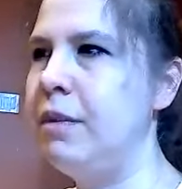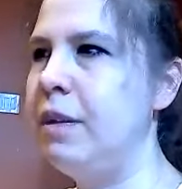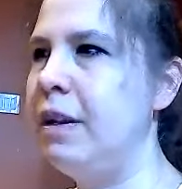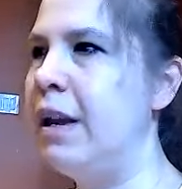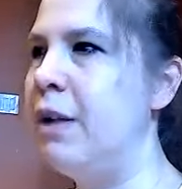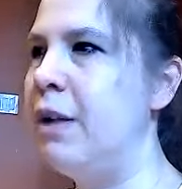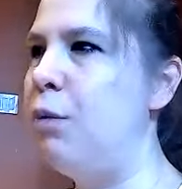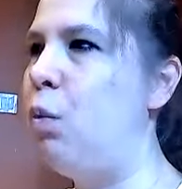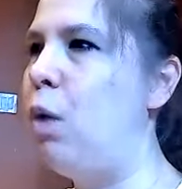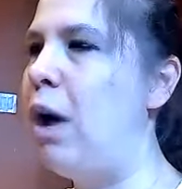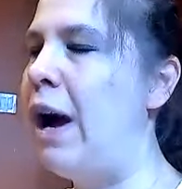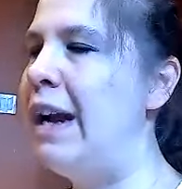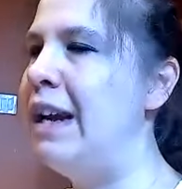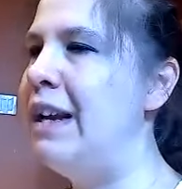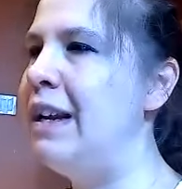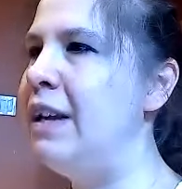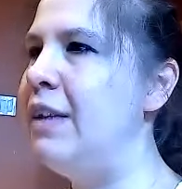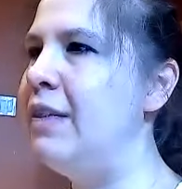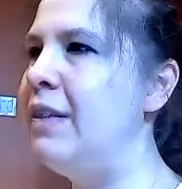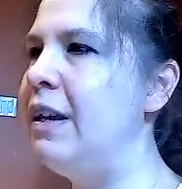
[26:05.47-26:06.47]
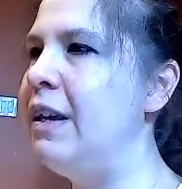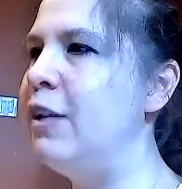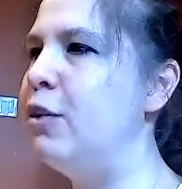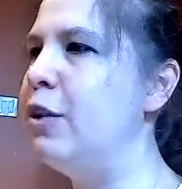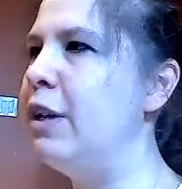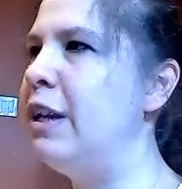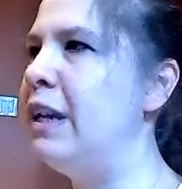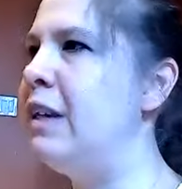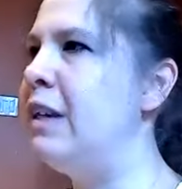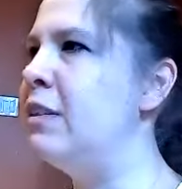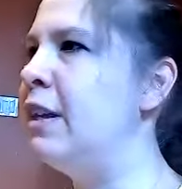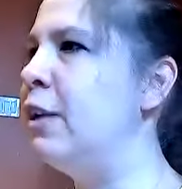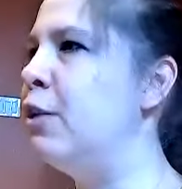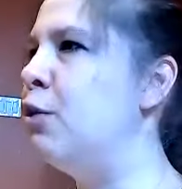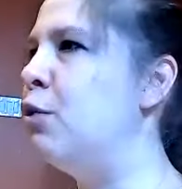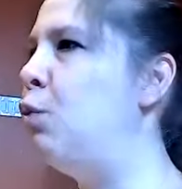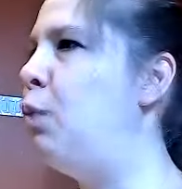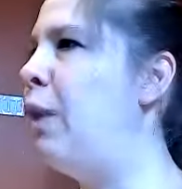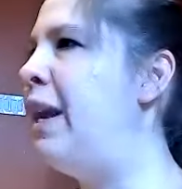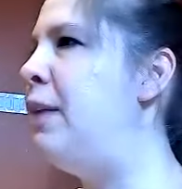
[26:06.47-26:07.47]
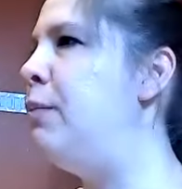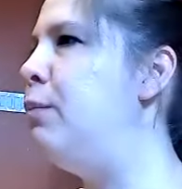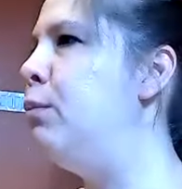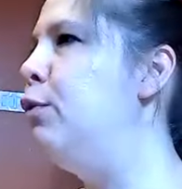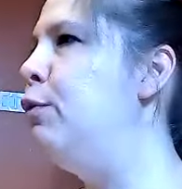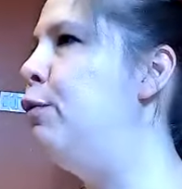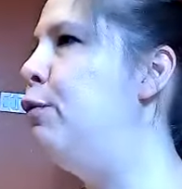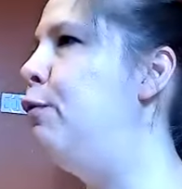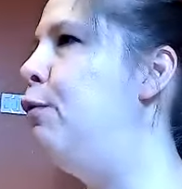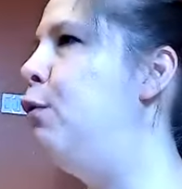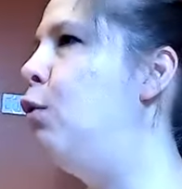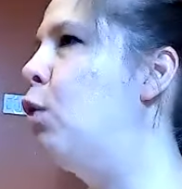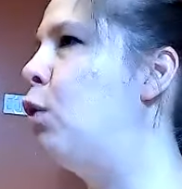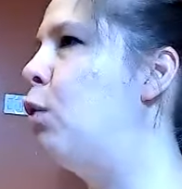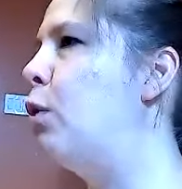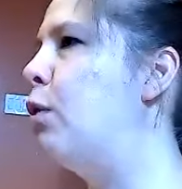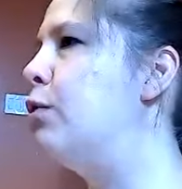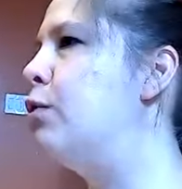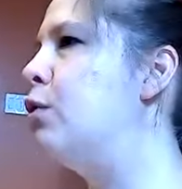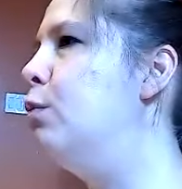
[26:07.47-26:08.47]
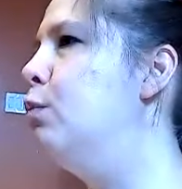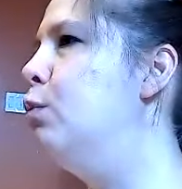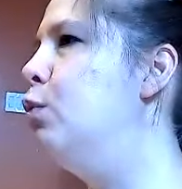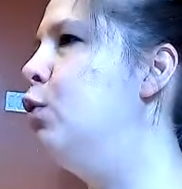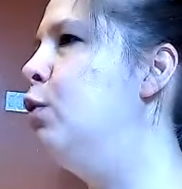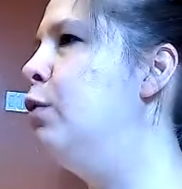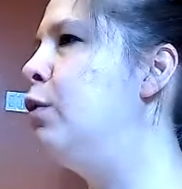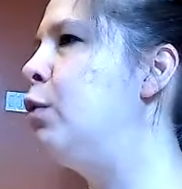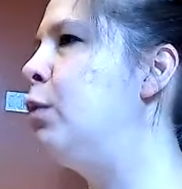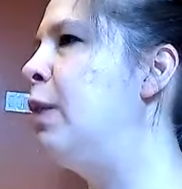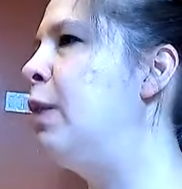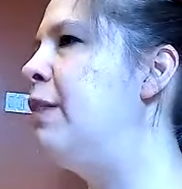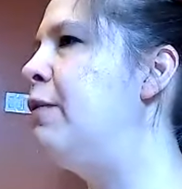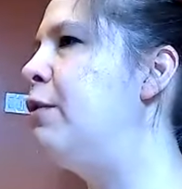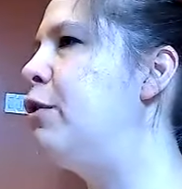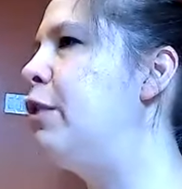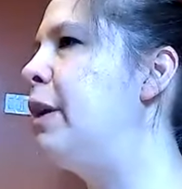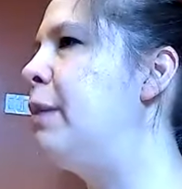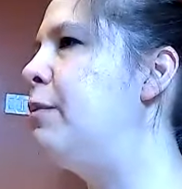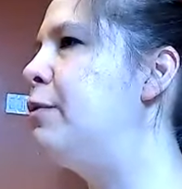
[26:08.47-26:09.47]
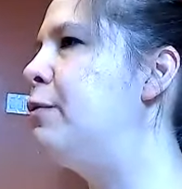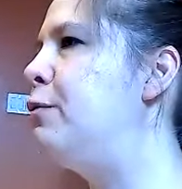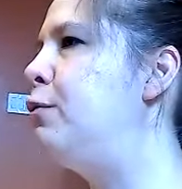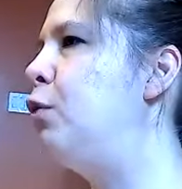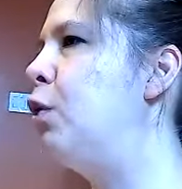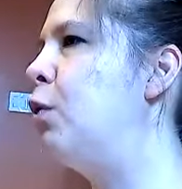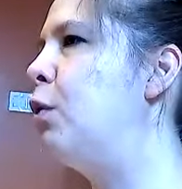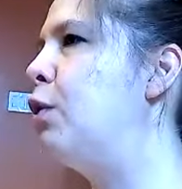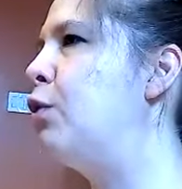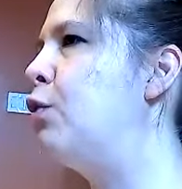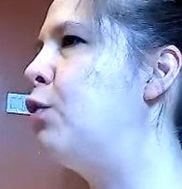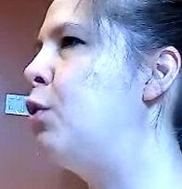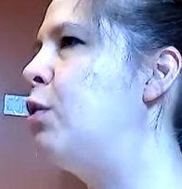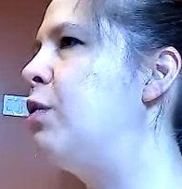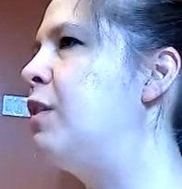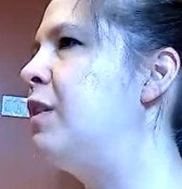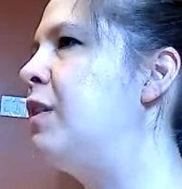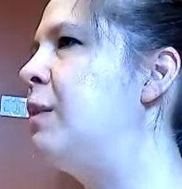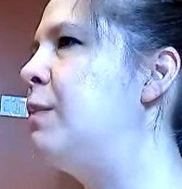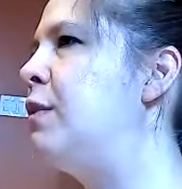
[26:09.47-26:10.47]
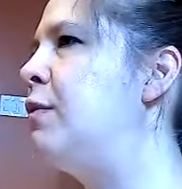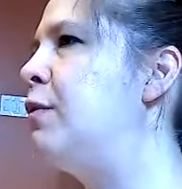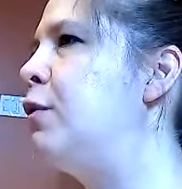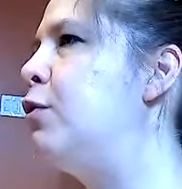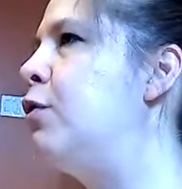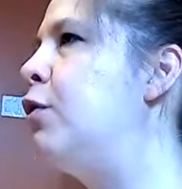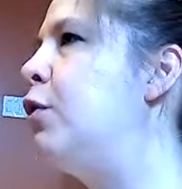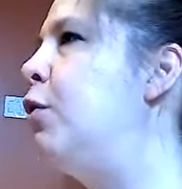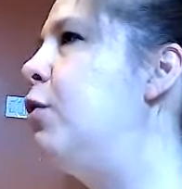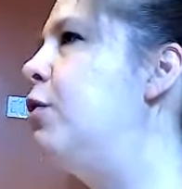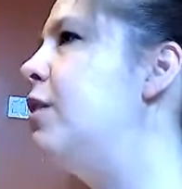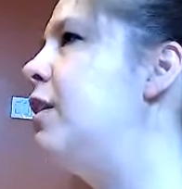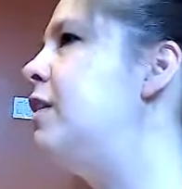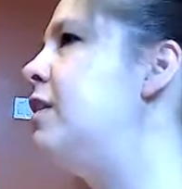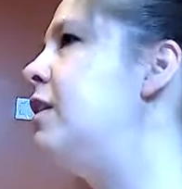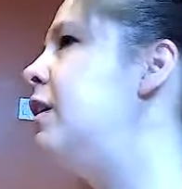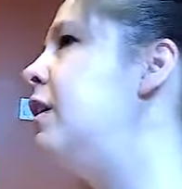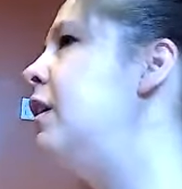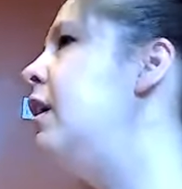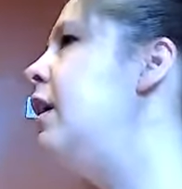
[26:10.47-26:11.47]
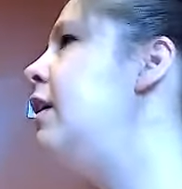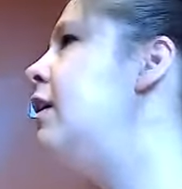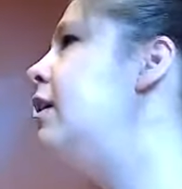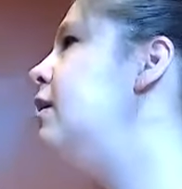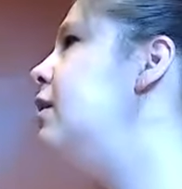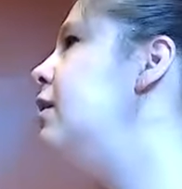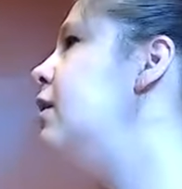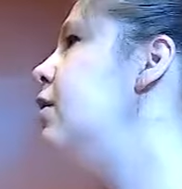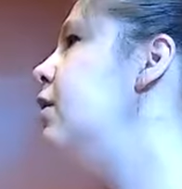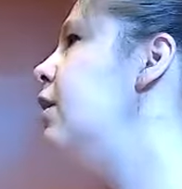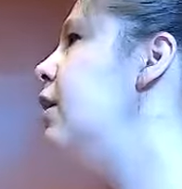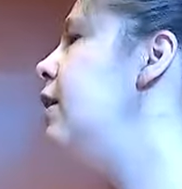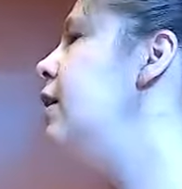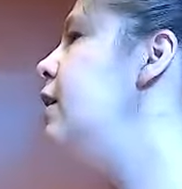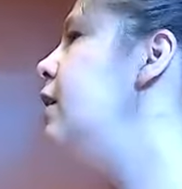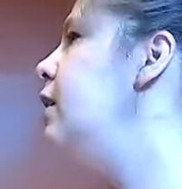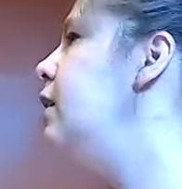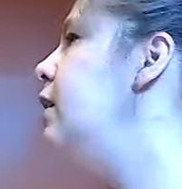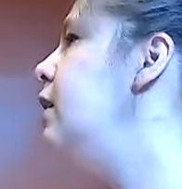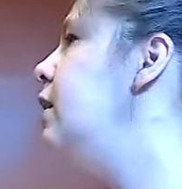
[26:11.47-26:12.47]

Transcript: Again, widening the inner knees. Let your weight move forward. So move the weight of your hips forward towards the tips of your toes. That's a Alana. Great.